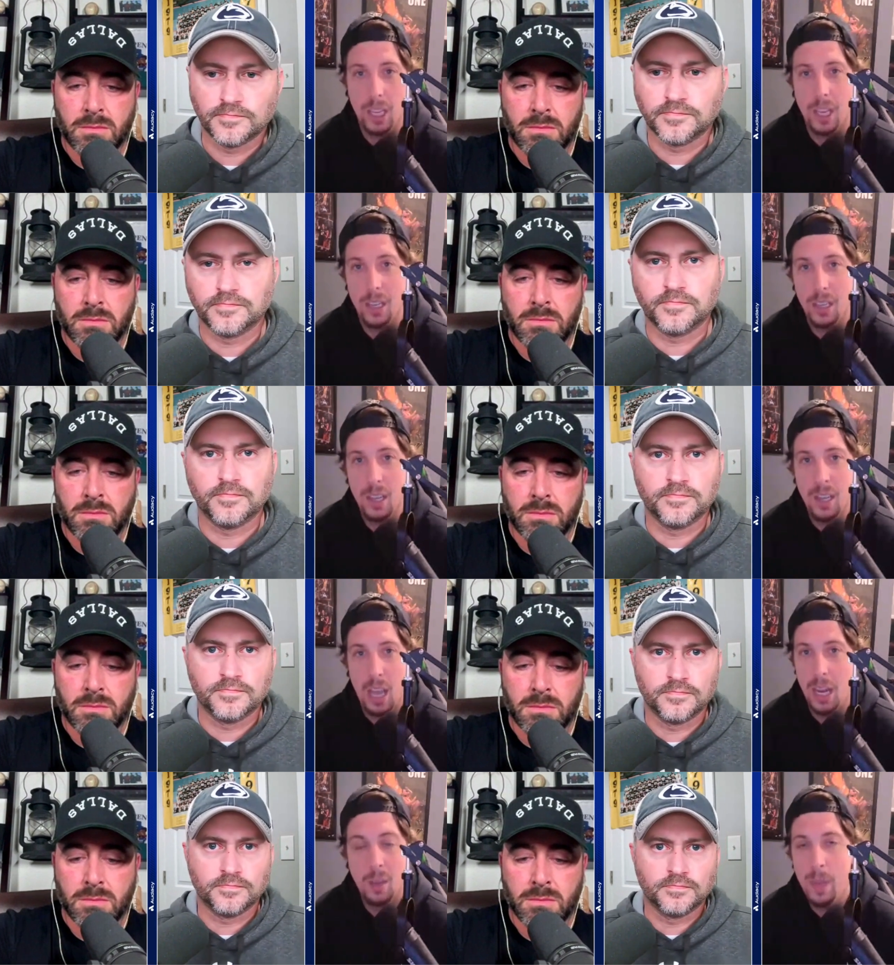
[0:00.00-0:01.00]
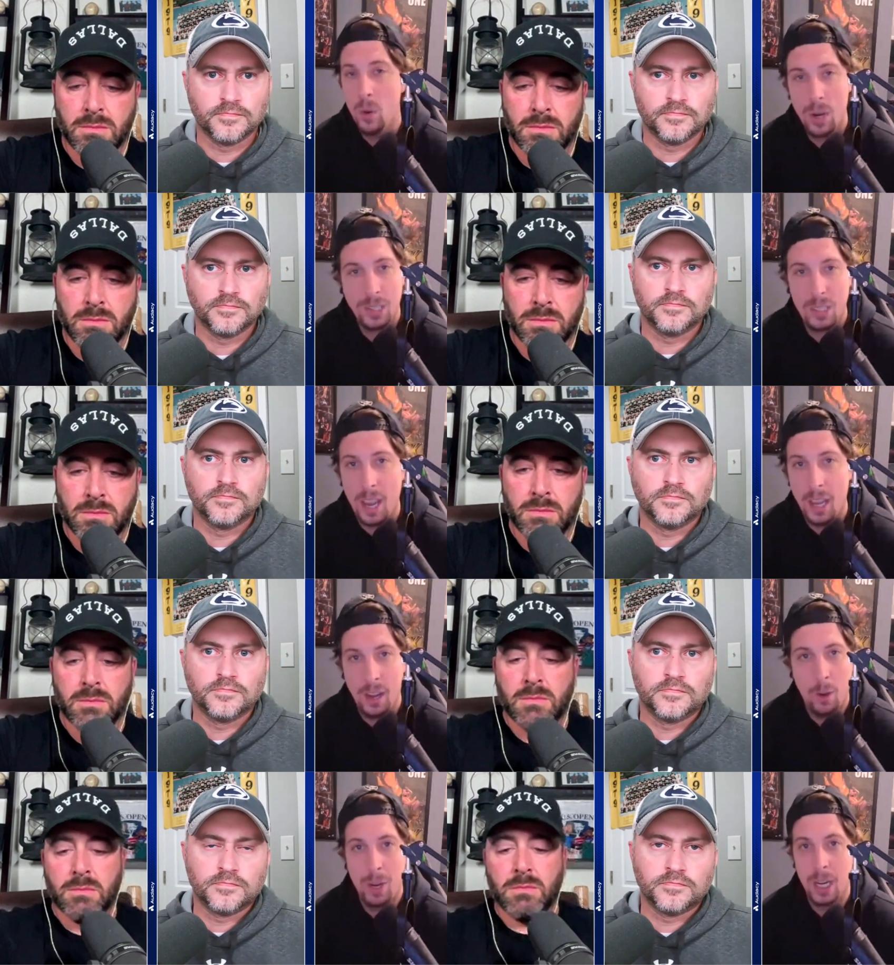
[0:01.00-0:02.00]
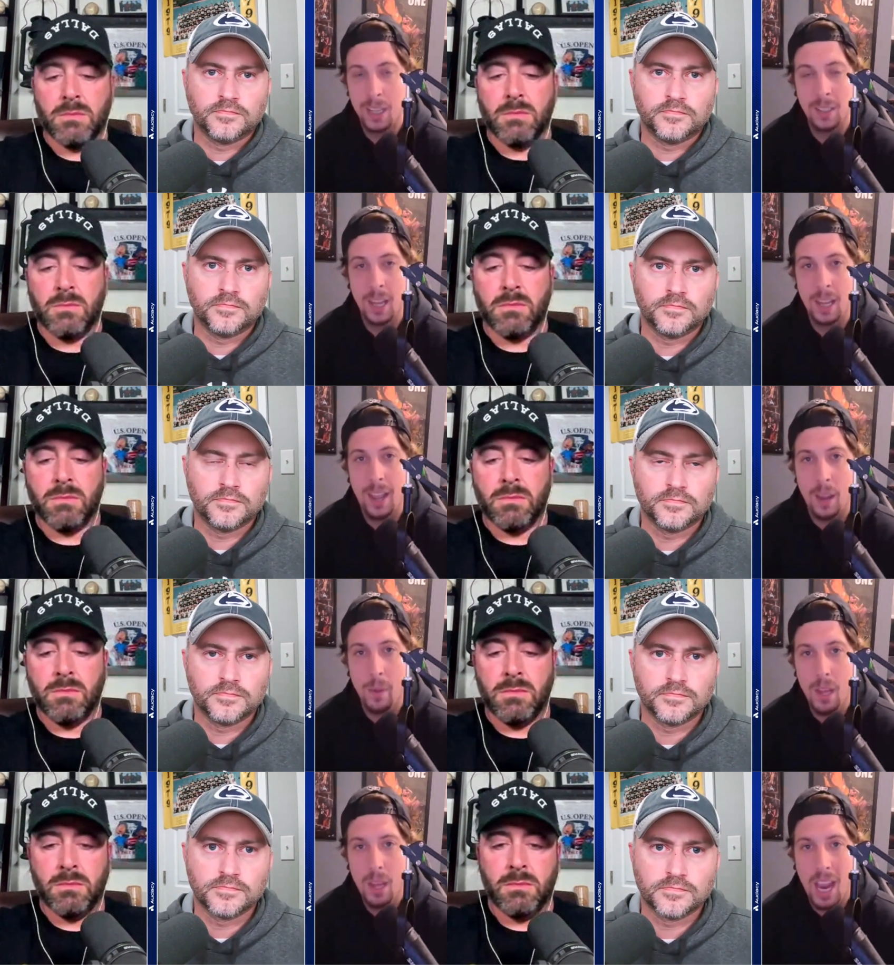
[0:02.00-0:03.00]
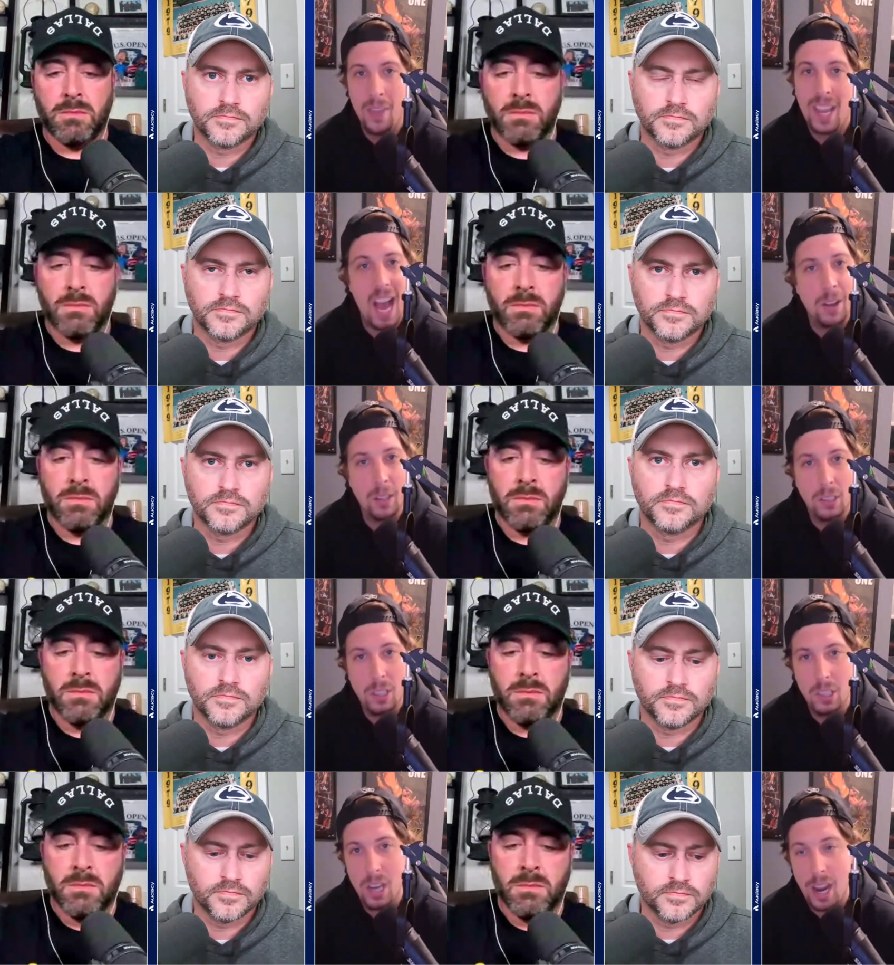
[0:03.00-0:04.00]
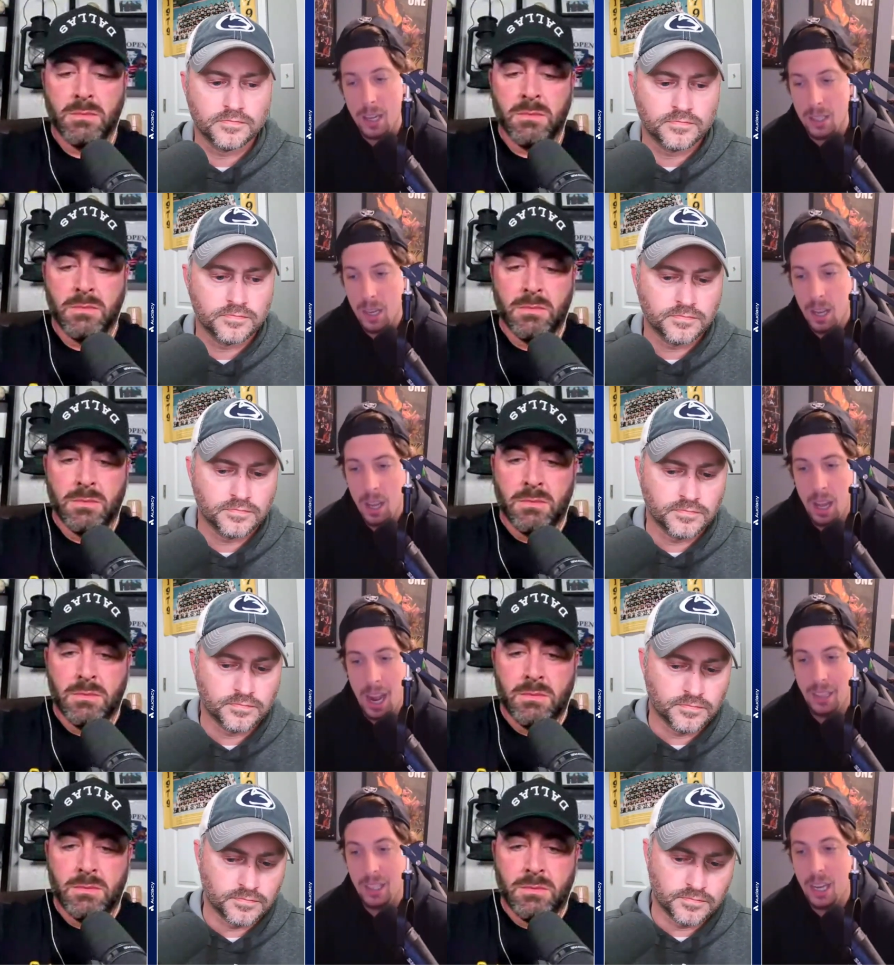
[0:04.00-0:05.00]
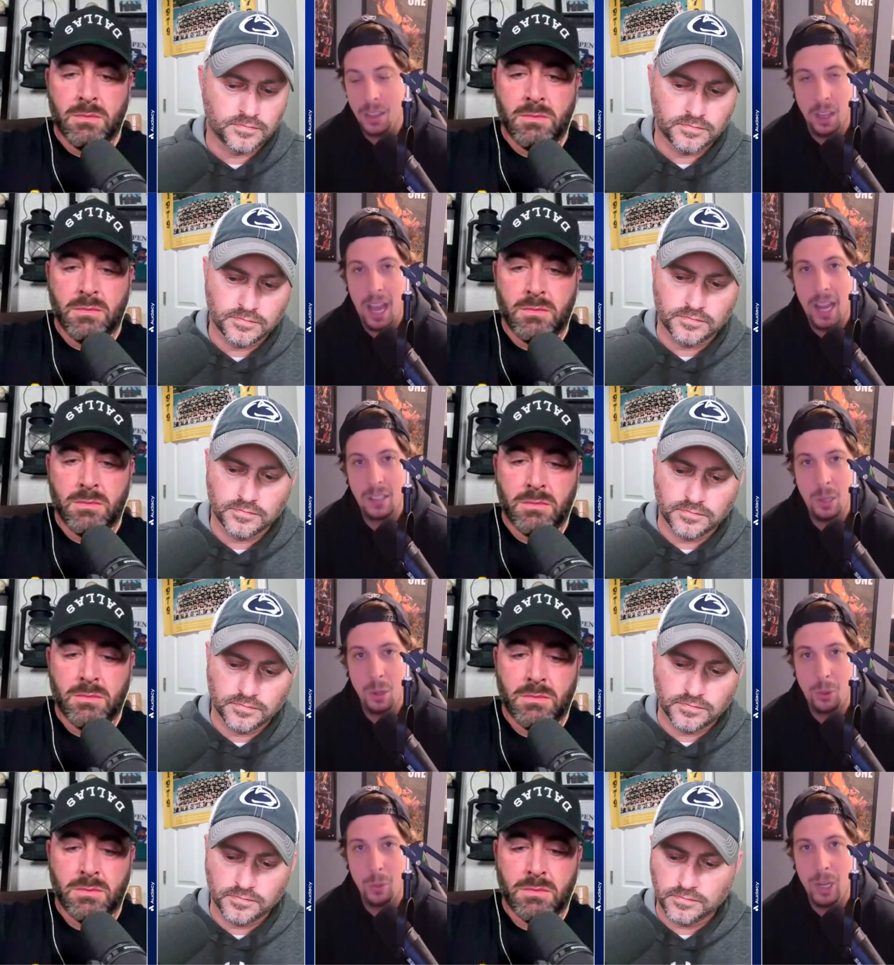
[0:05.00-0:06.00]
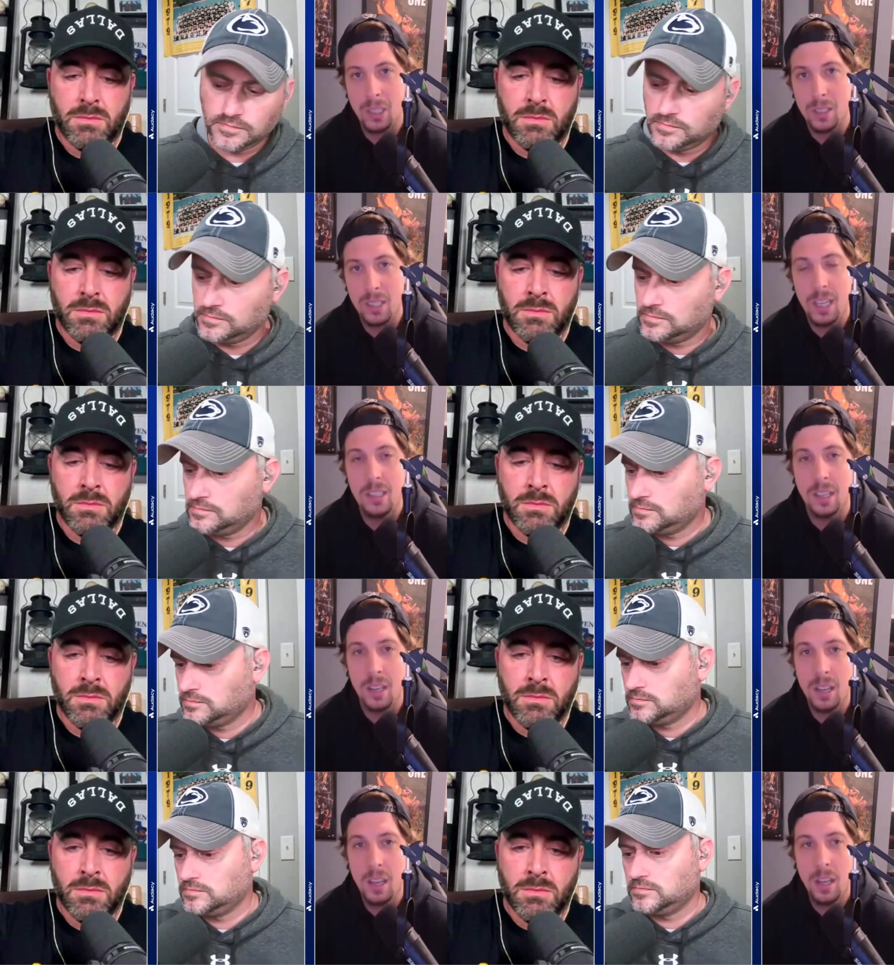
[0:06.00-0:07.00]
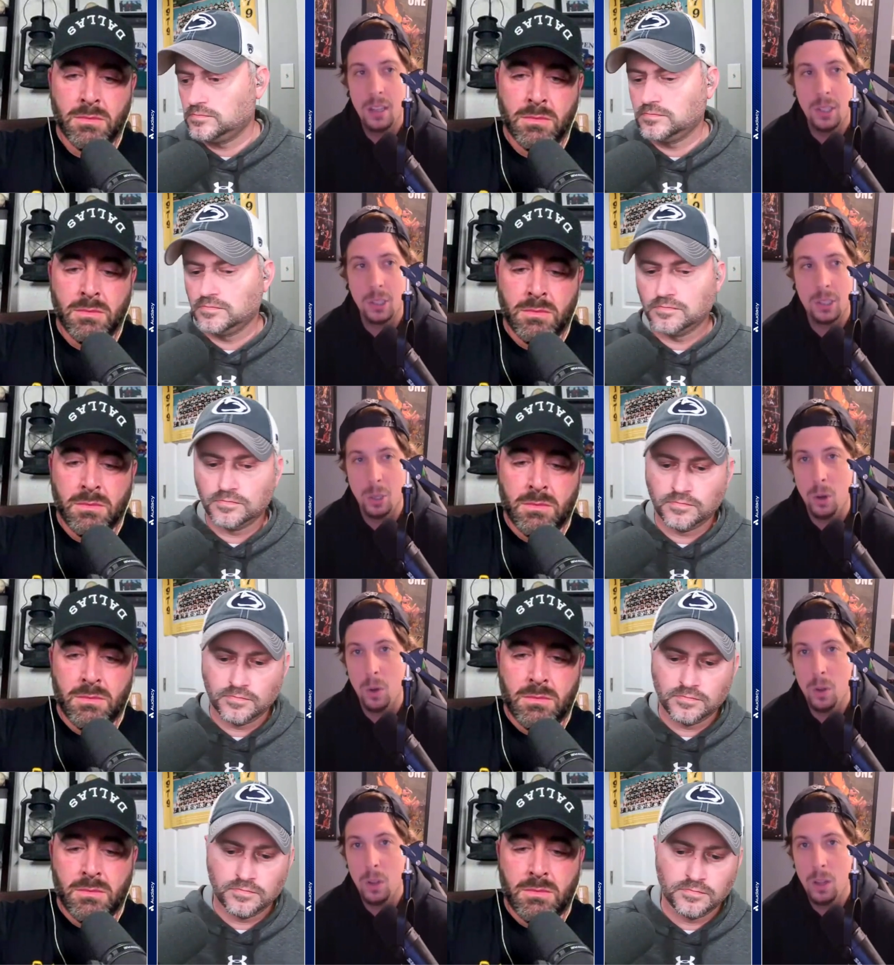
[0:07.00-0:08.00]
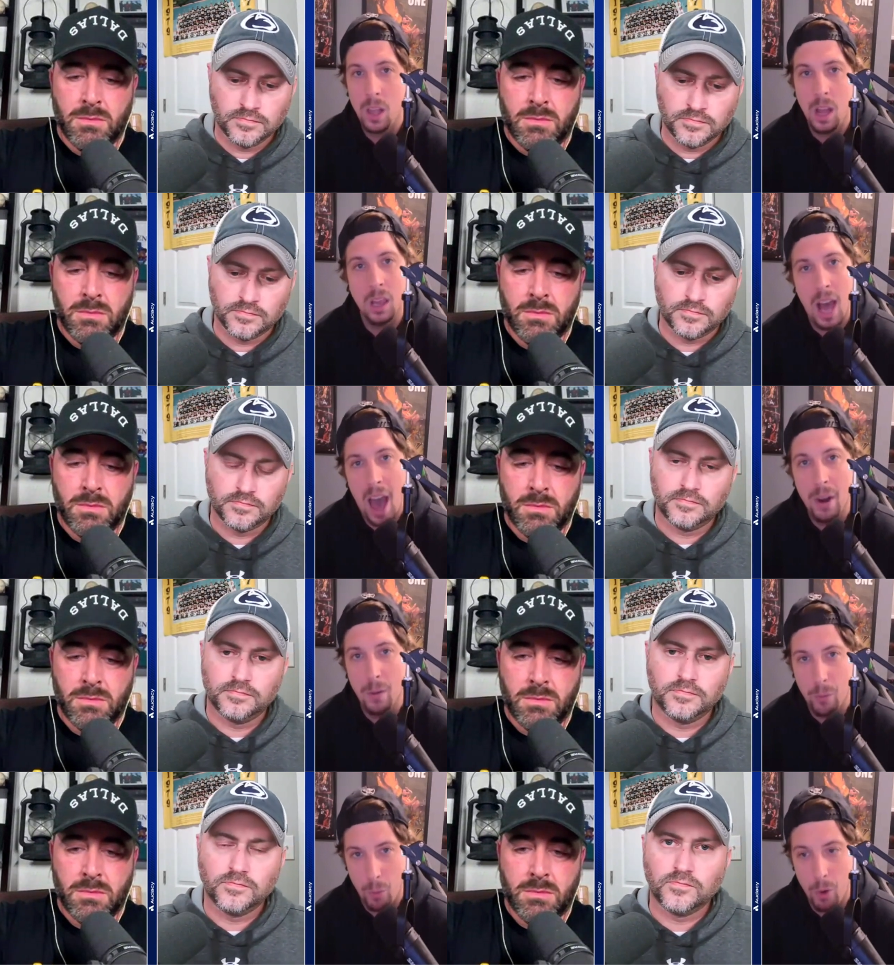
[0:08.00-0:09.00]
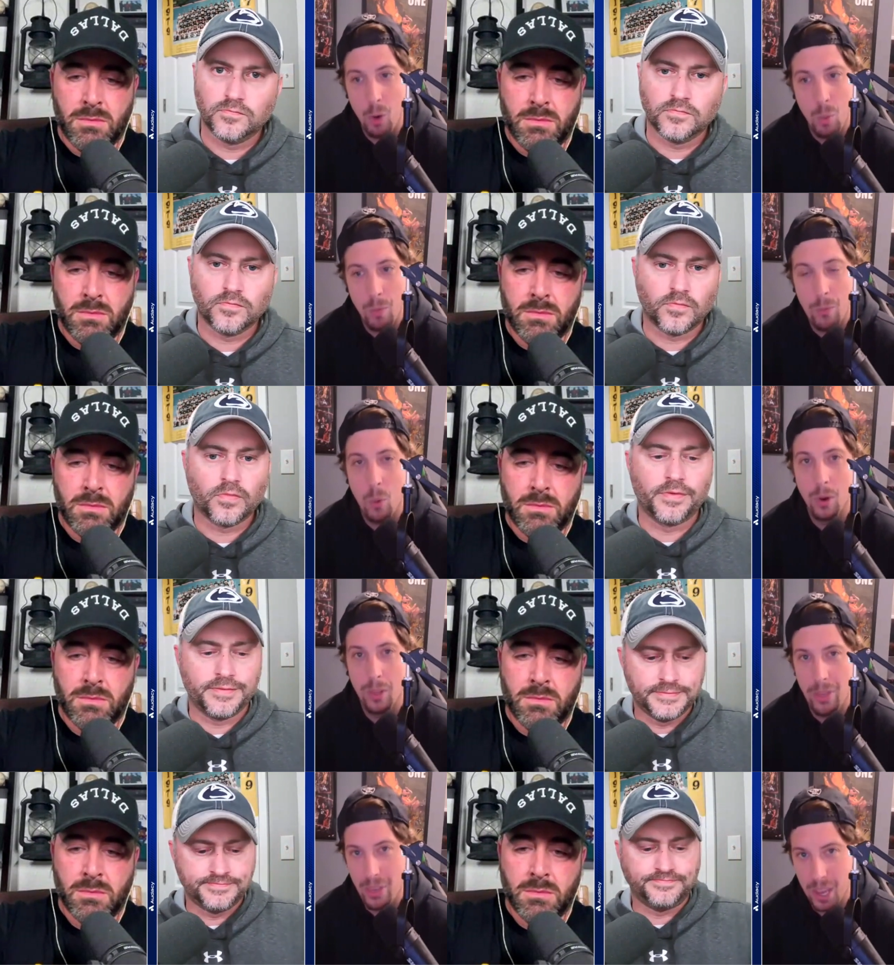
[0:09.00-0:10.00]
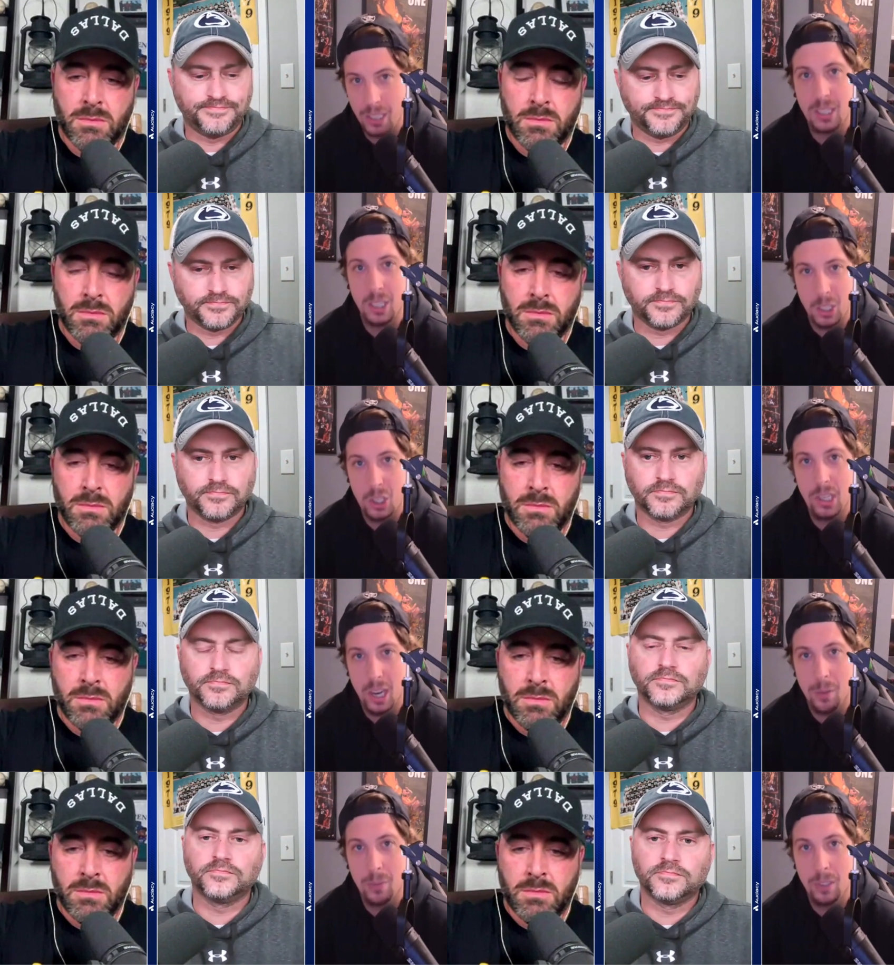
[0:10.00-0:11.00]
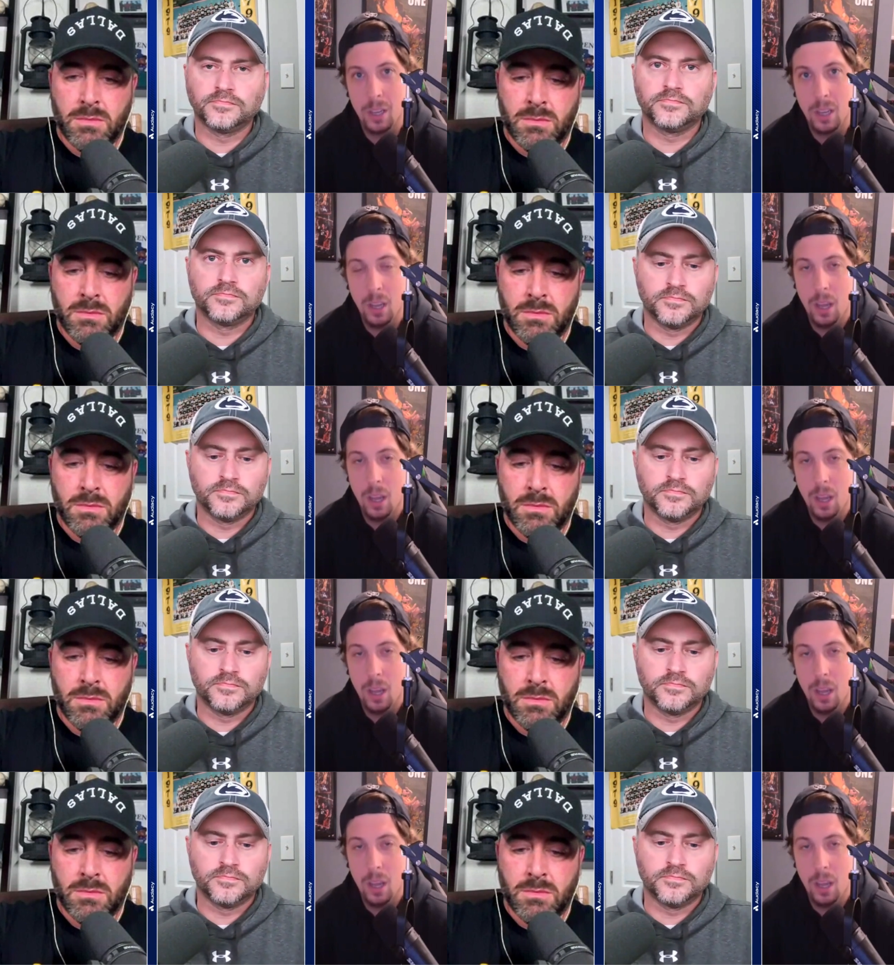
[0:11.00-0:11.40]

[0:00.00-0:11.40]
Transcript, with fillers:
Speaker 1: weekend and he could beat Oregon State. I know we're going to get to that game. And the calculus could change. I think in the last two to three weeks of the season, they're still a lot of room for this to shift.